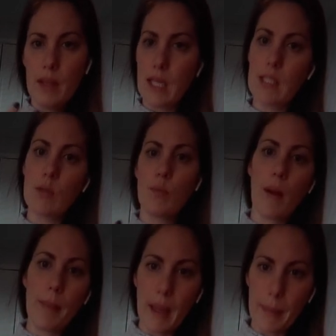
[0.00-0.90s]
things
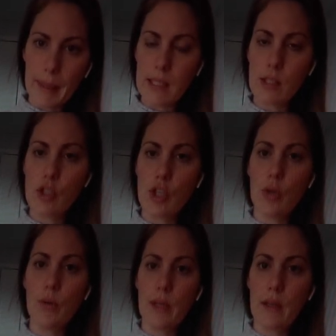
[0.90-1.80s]
rubbing up against
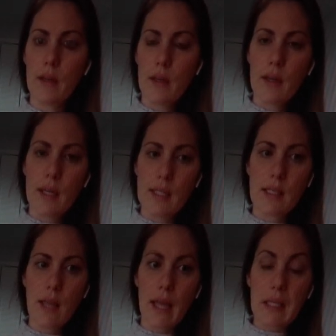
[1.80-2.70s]
you and
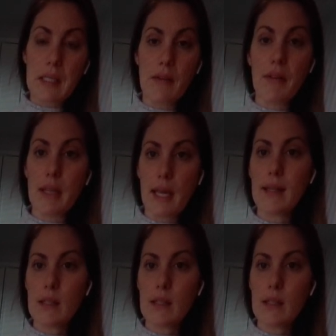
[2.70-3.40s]
like stuff like that.